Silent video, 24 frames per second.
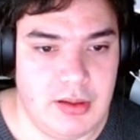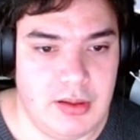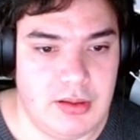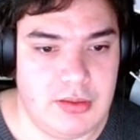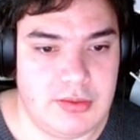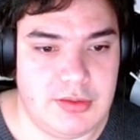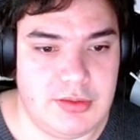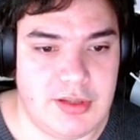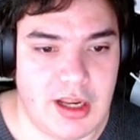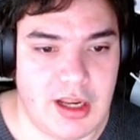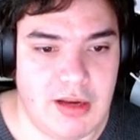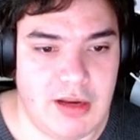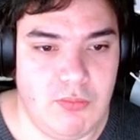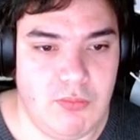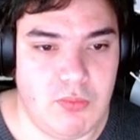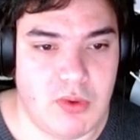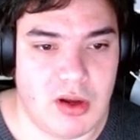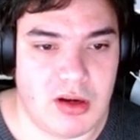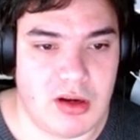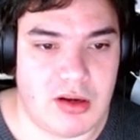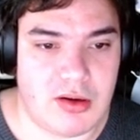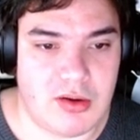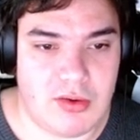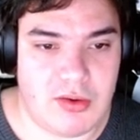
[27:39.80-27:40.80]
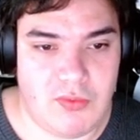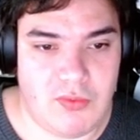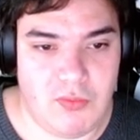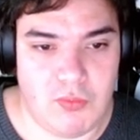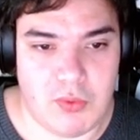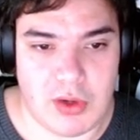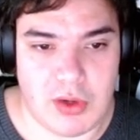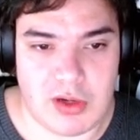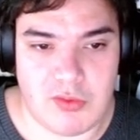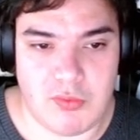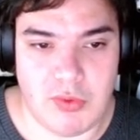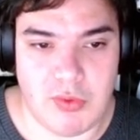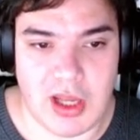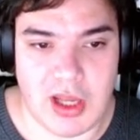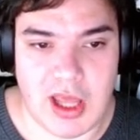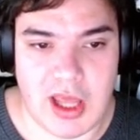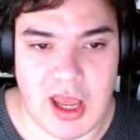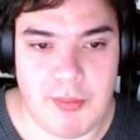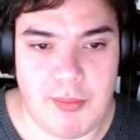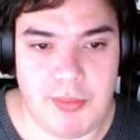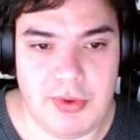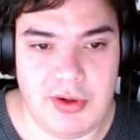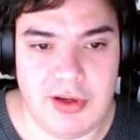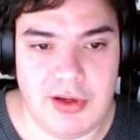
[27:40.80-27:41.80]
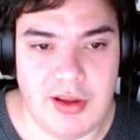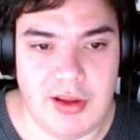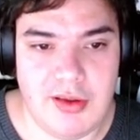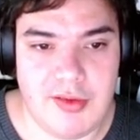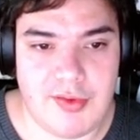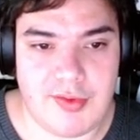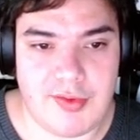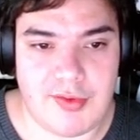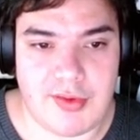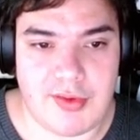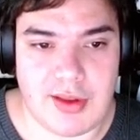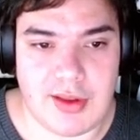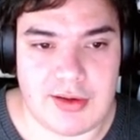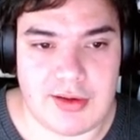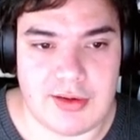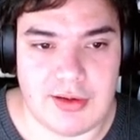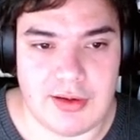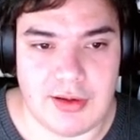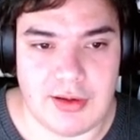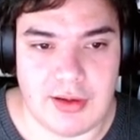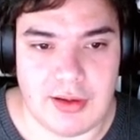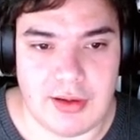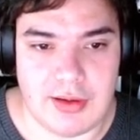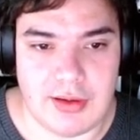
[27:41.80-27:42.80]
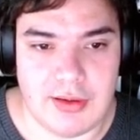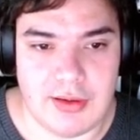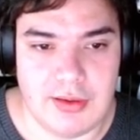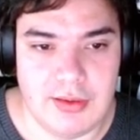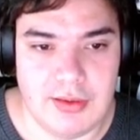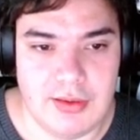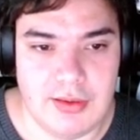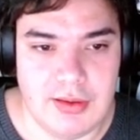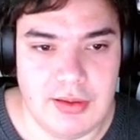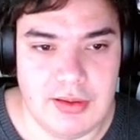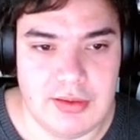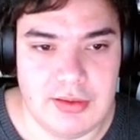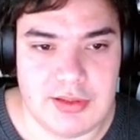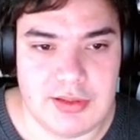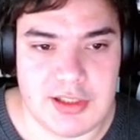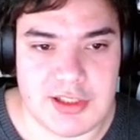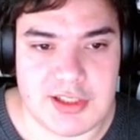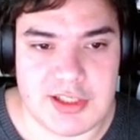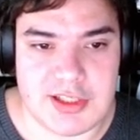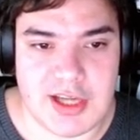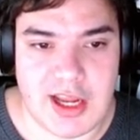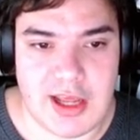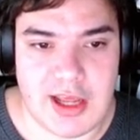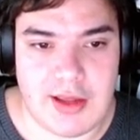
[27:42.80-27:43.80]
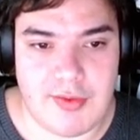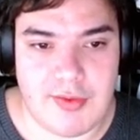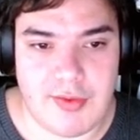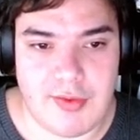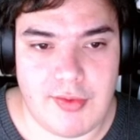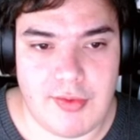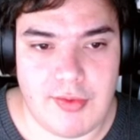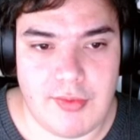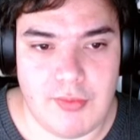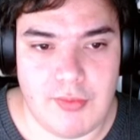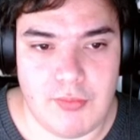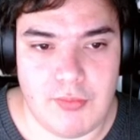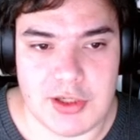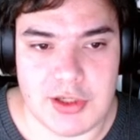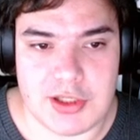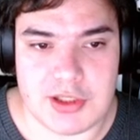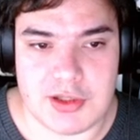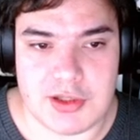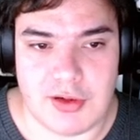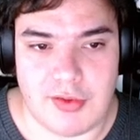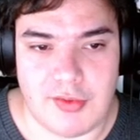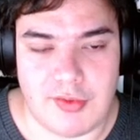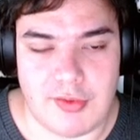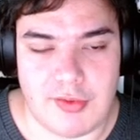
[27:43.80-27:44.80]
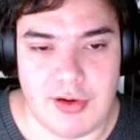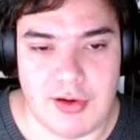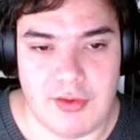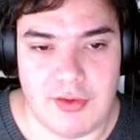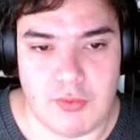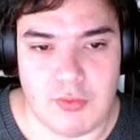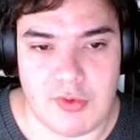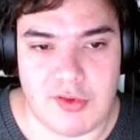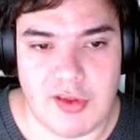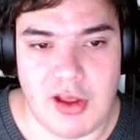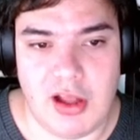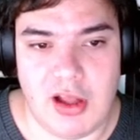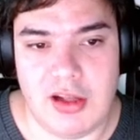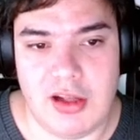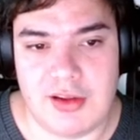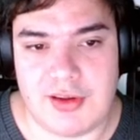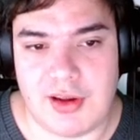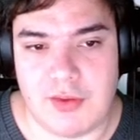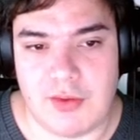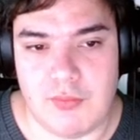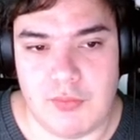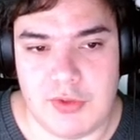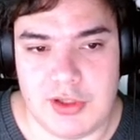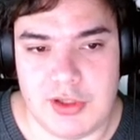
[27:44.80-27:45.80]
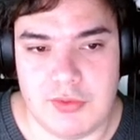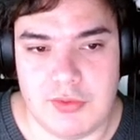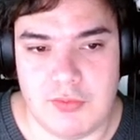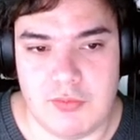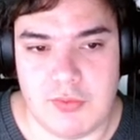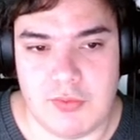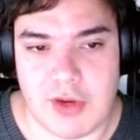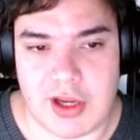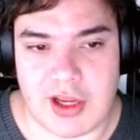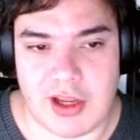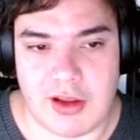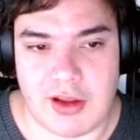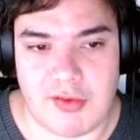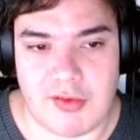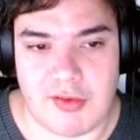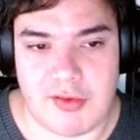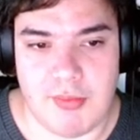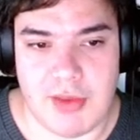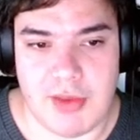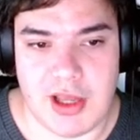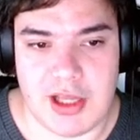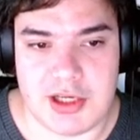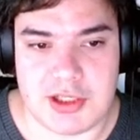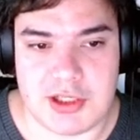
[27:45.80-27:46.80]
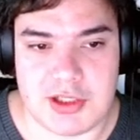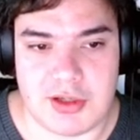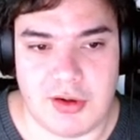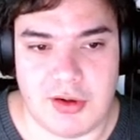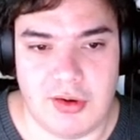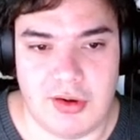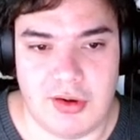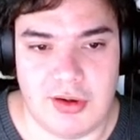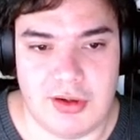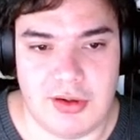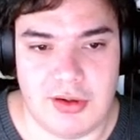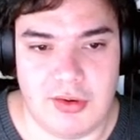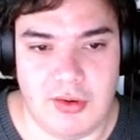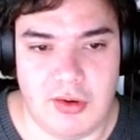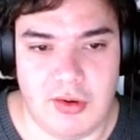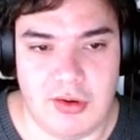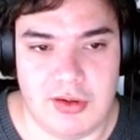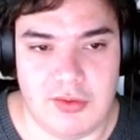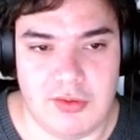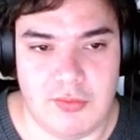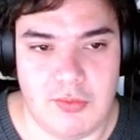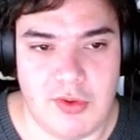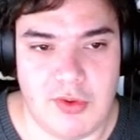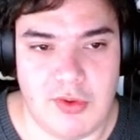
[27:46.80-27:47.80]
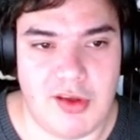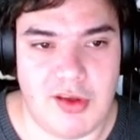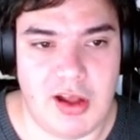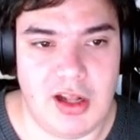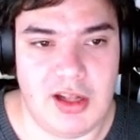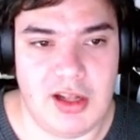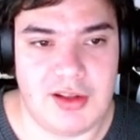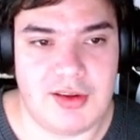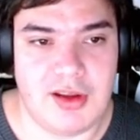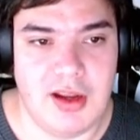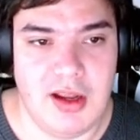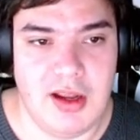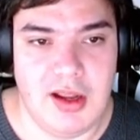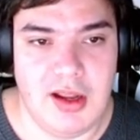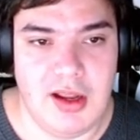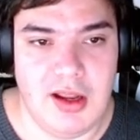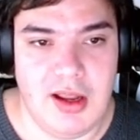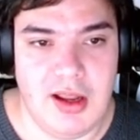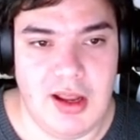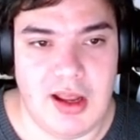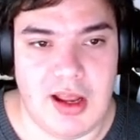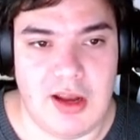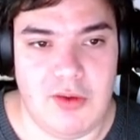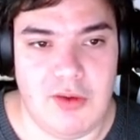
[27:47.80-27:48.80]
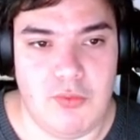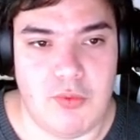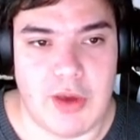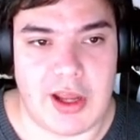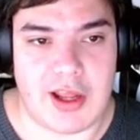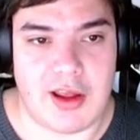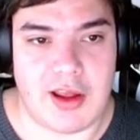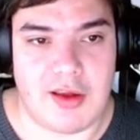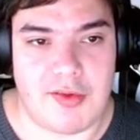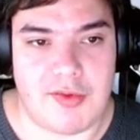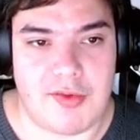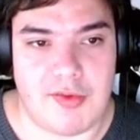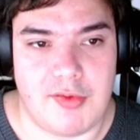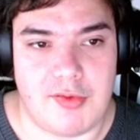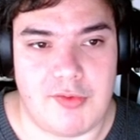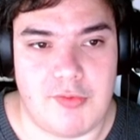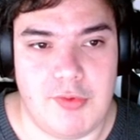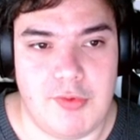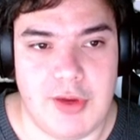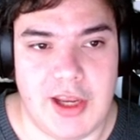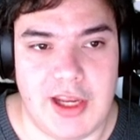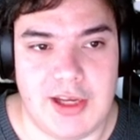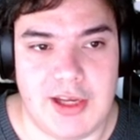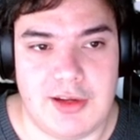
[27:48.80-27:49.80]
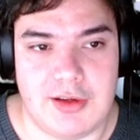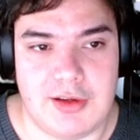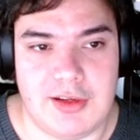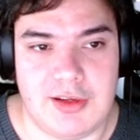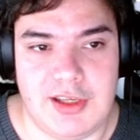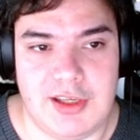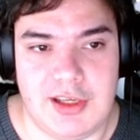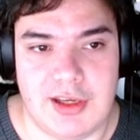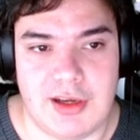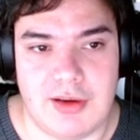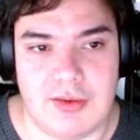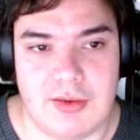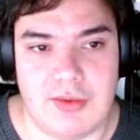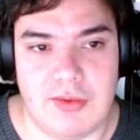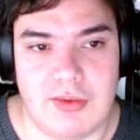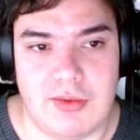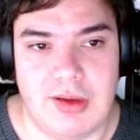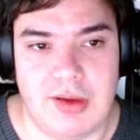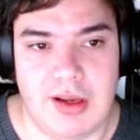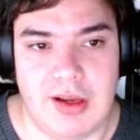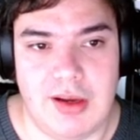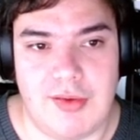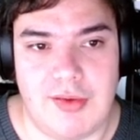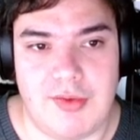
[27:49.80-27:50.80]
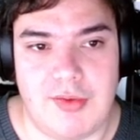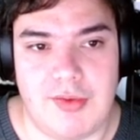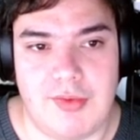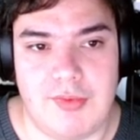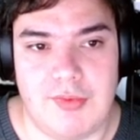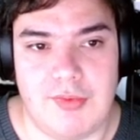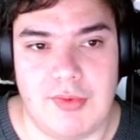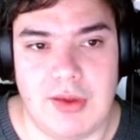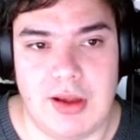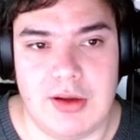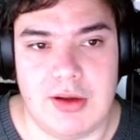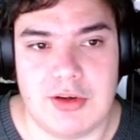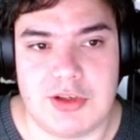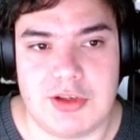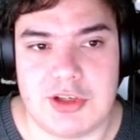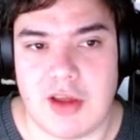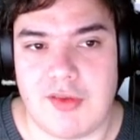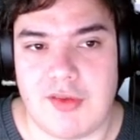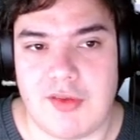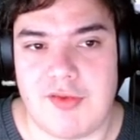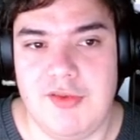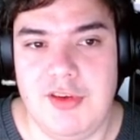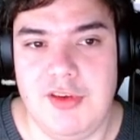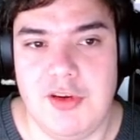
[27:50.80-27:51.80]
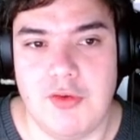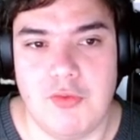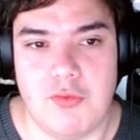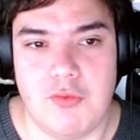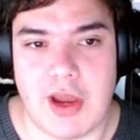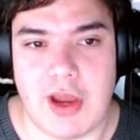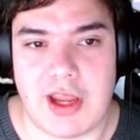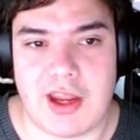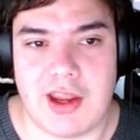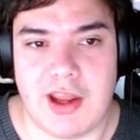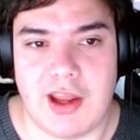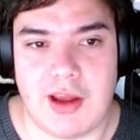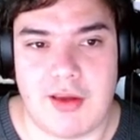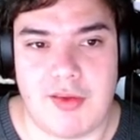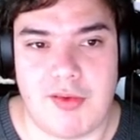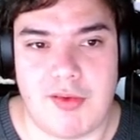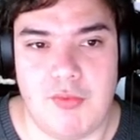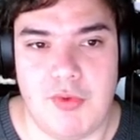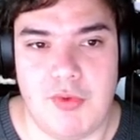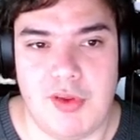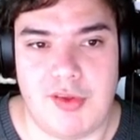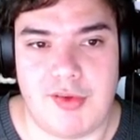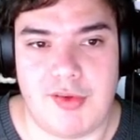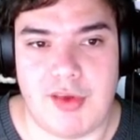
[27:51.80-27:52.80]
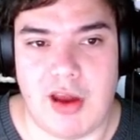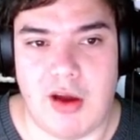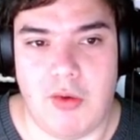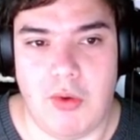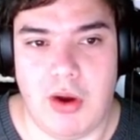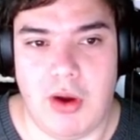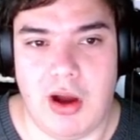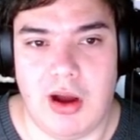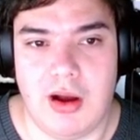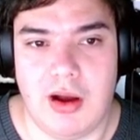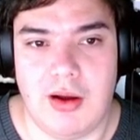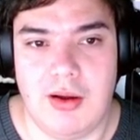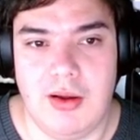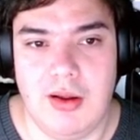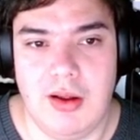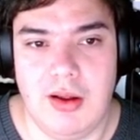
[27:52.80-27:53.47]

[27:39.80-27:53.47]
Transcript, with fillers: then what will happen is that the text, which is in result, and we do regex match on the result, and regex is created here. It's just new regex with our